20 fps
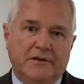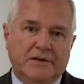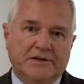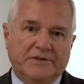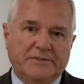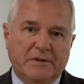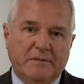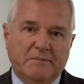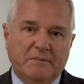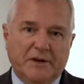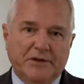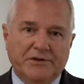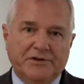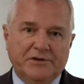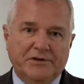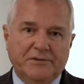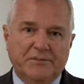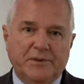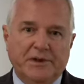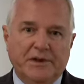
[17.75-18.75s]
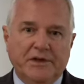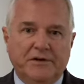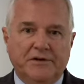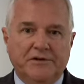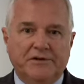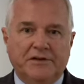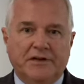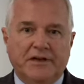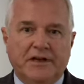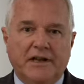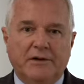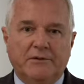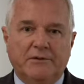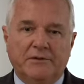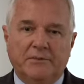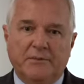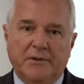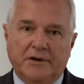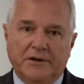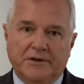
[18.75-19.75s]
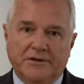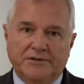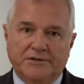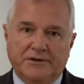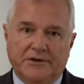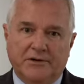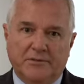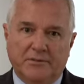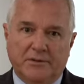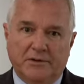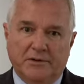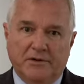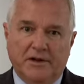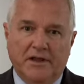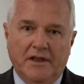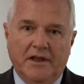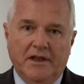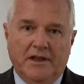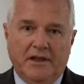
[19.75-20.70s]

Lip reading: and it's my pleasure to be here today with Markus Kerber,